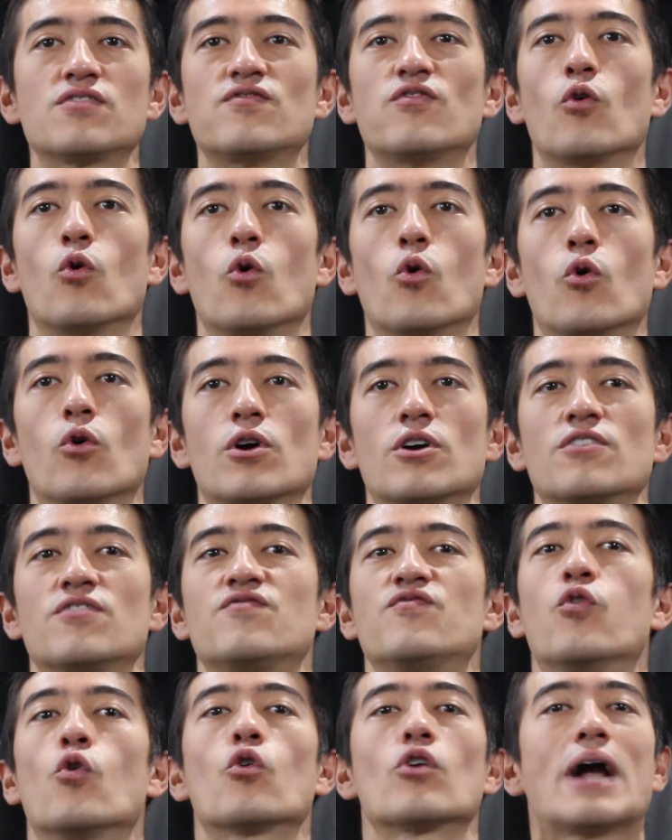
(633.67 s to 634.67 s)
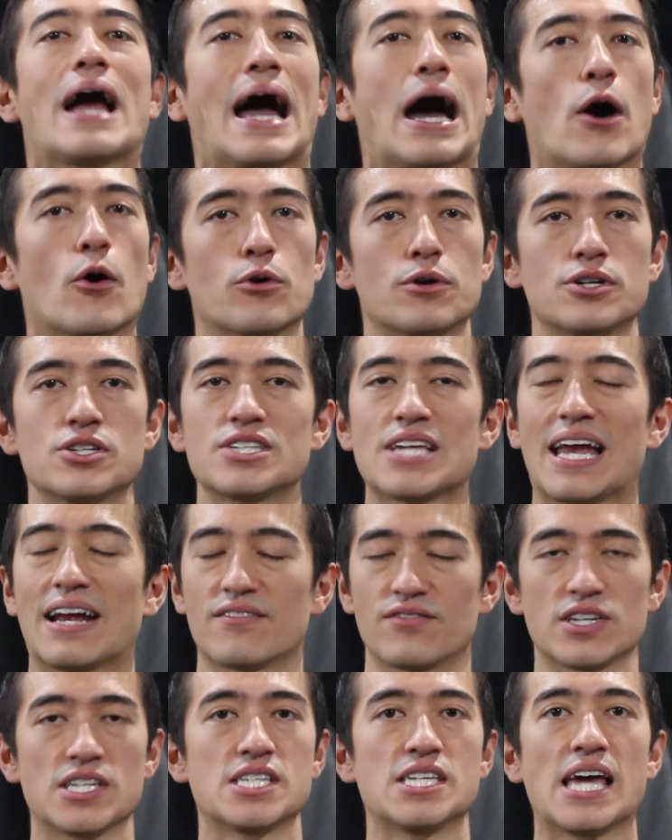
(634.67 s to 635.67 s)
for 4 hours
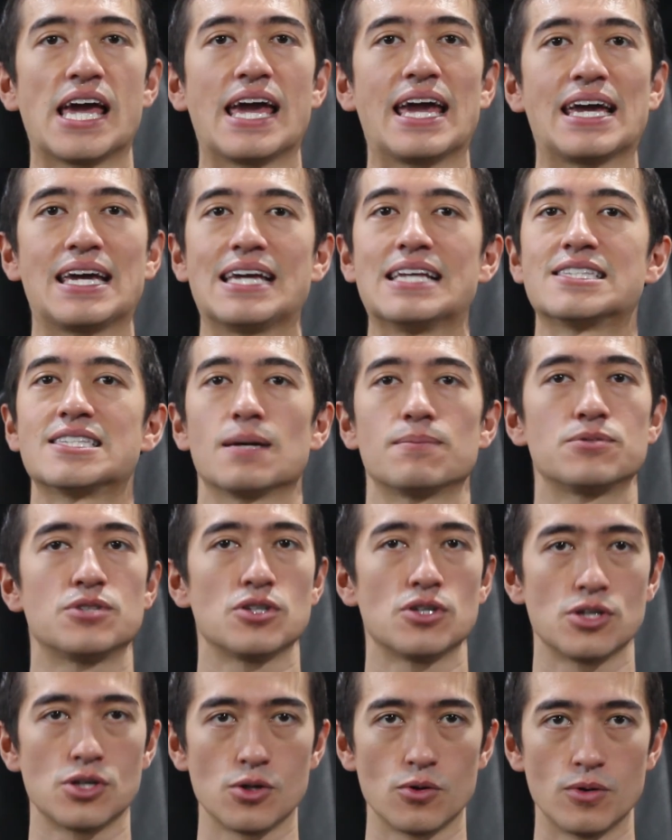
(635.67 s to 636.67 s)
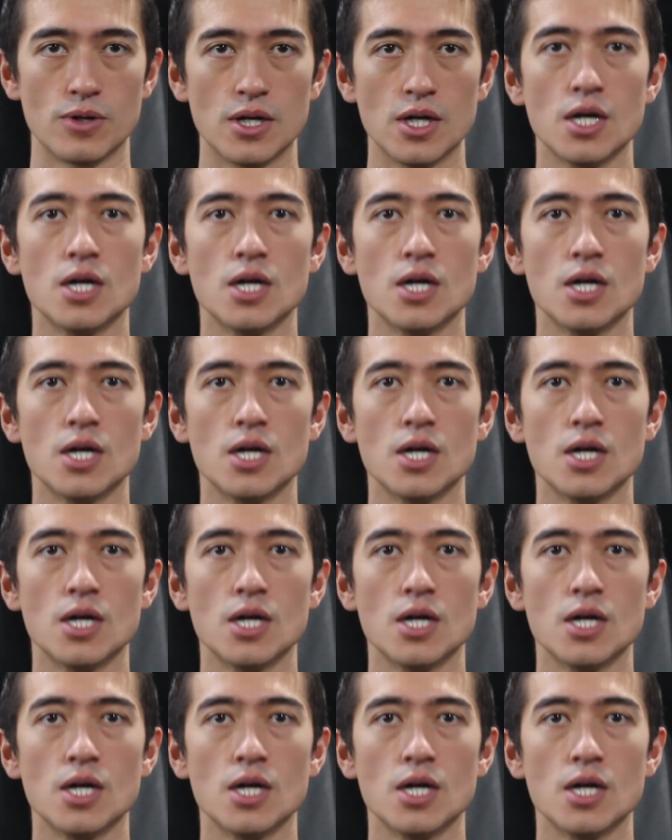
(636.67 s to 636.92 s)
every day, it's up to you.